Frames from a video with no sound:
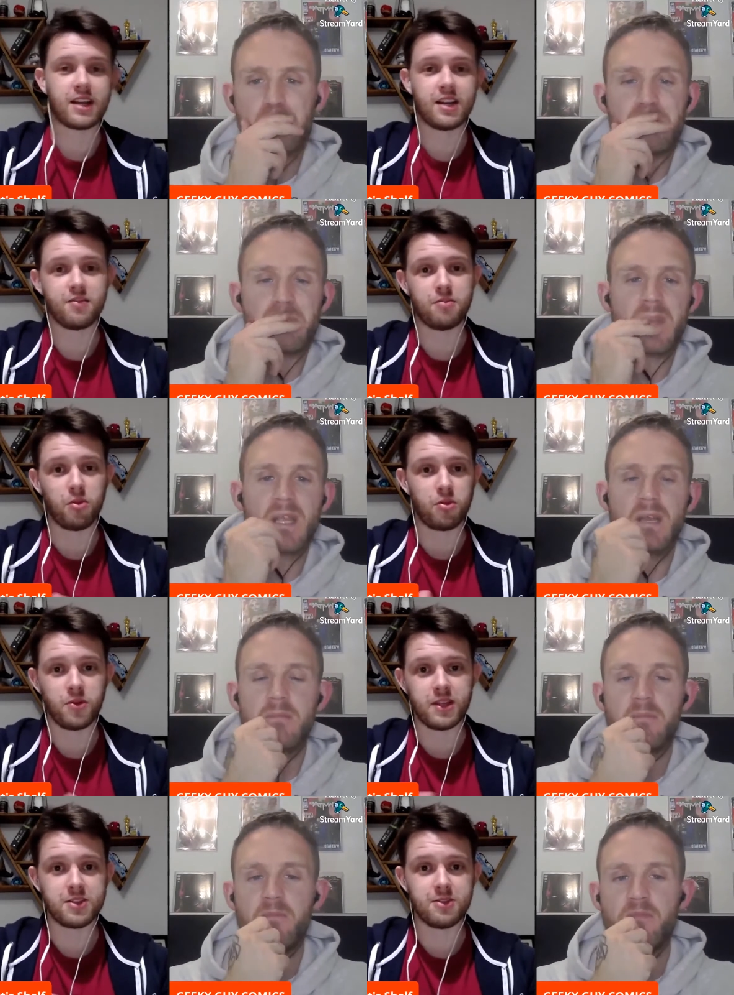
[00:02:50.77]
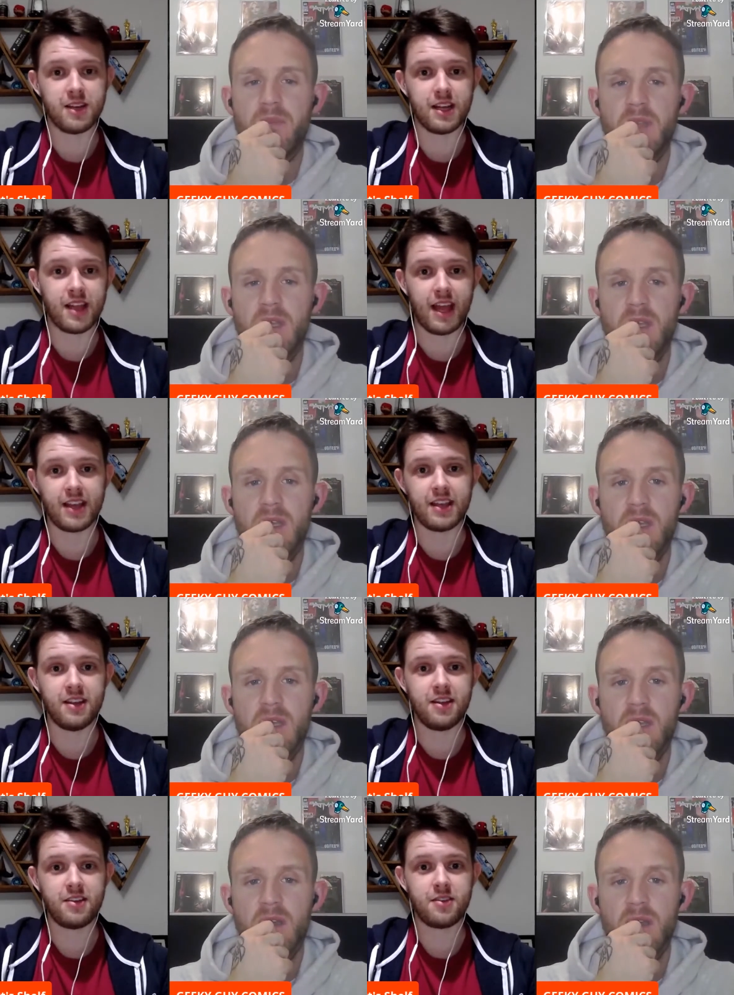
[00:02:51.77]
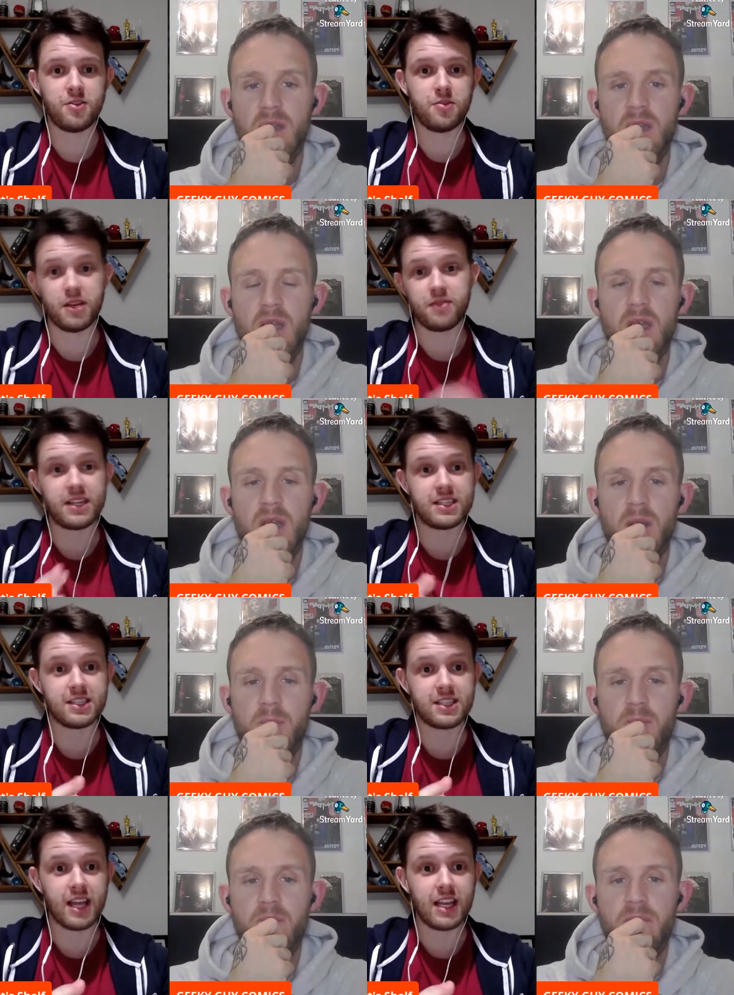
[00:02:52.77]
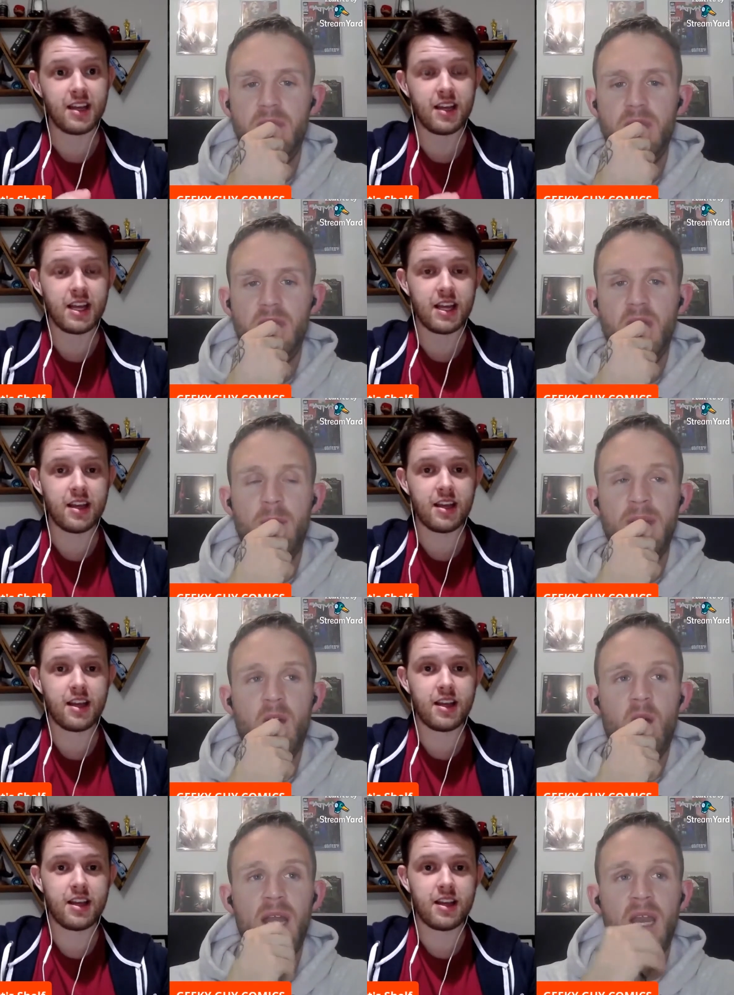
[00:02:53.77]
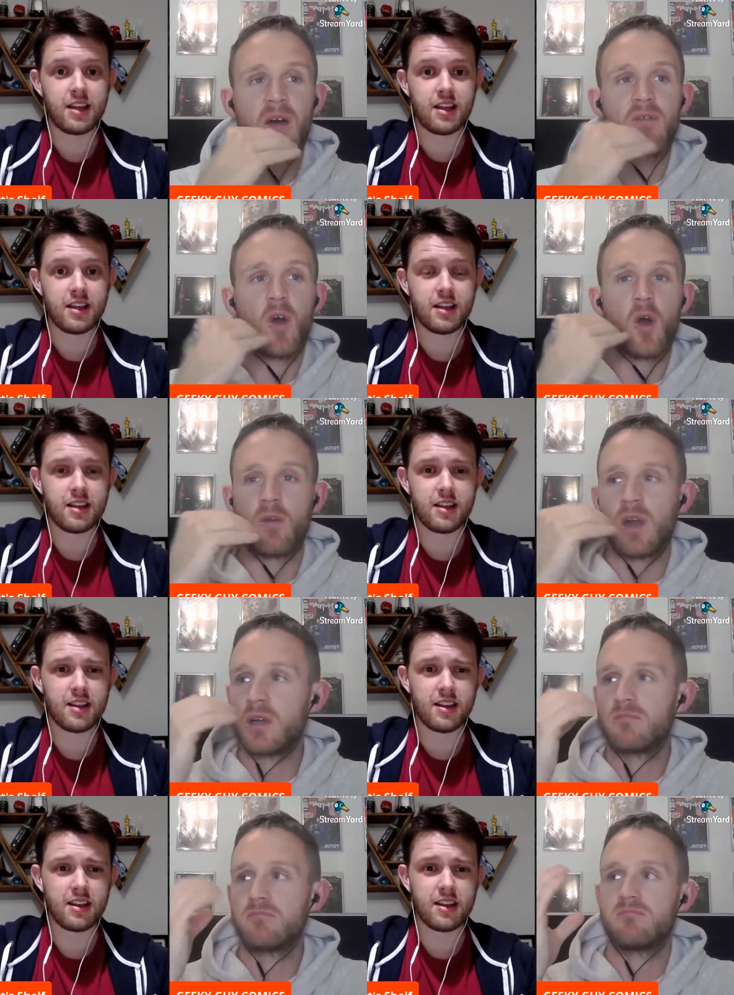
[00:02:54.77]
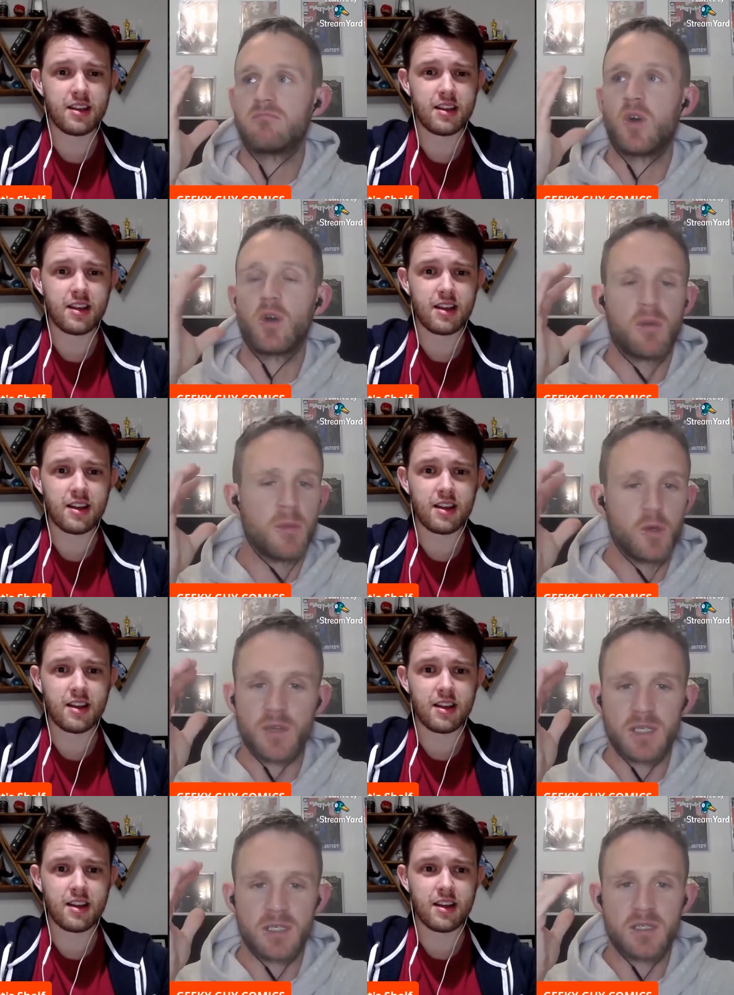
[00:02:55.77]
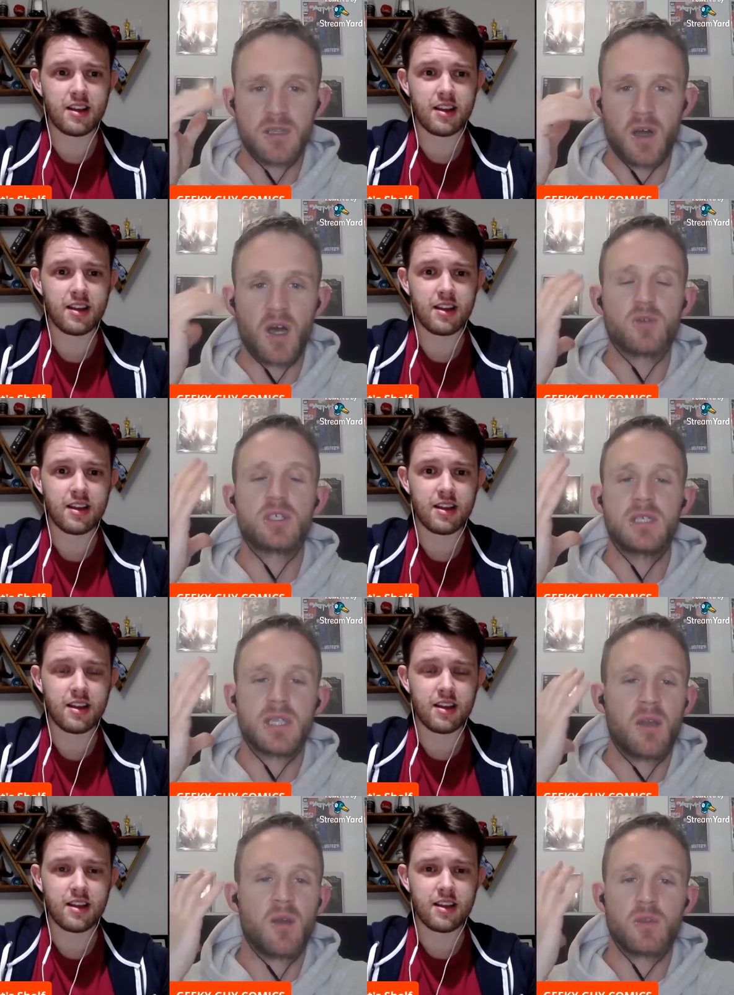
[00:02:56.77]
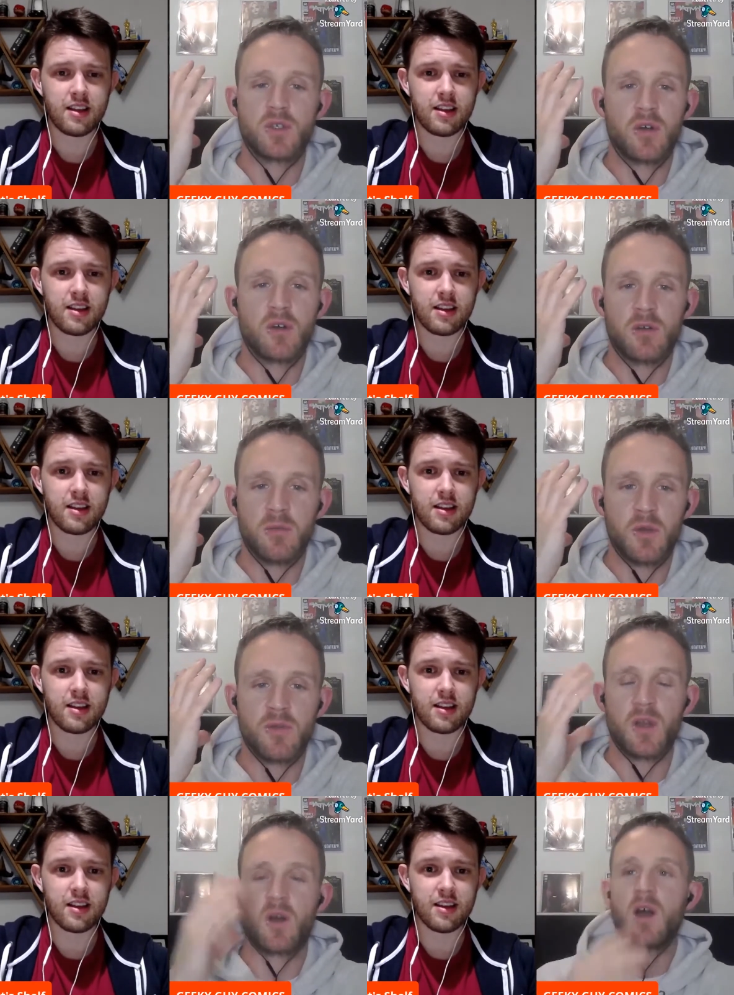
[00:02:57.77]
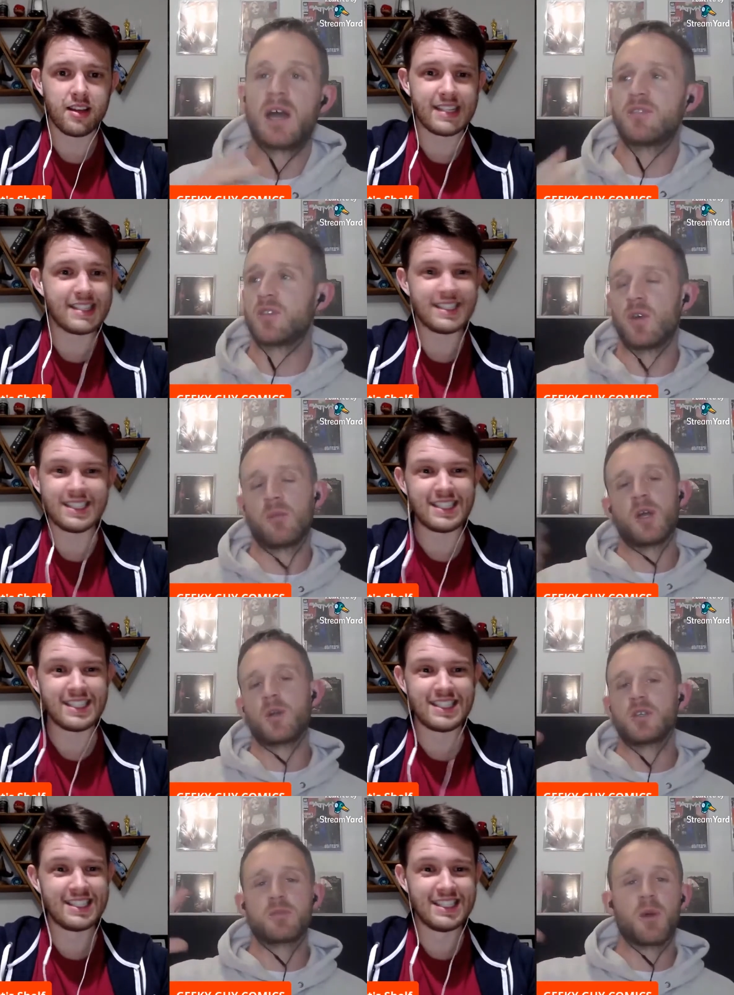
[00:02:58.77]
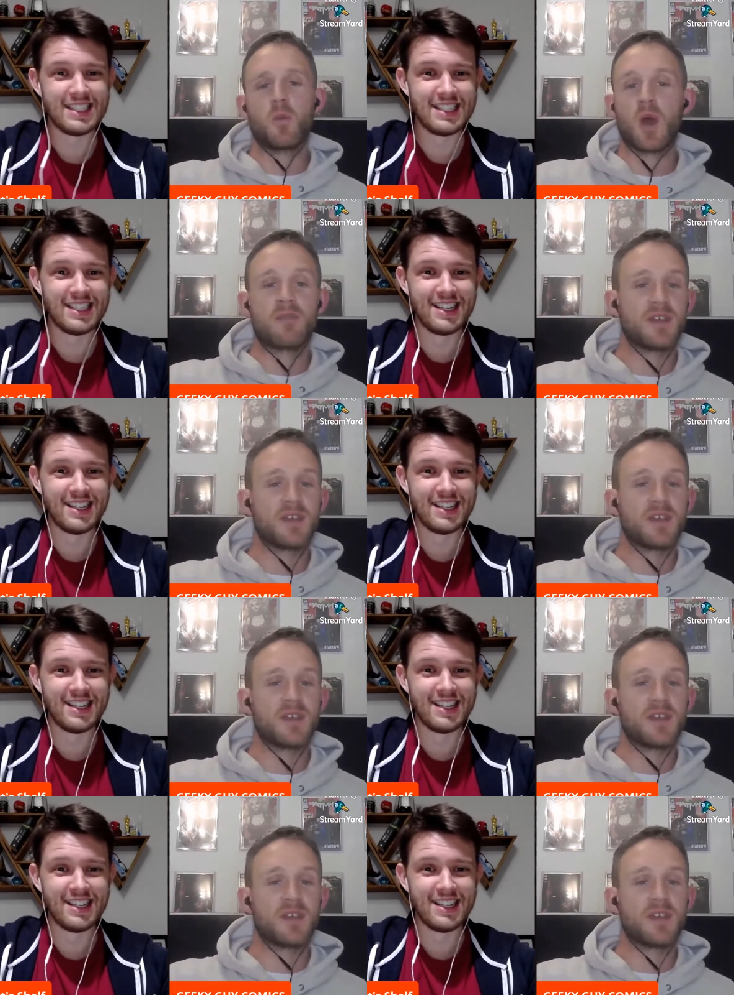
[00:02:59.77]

Speaker 1: kind of brought you into it? And then you've been a fan since then?
Speaker 2: I mean, I love horror horror movies. Like I'll sit down and watch a horror movie. Like I have to do it on my own because my wife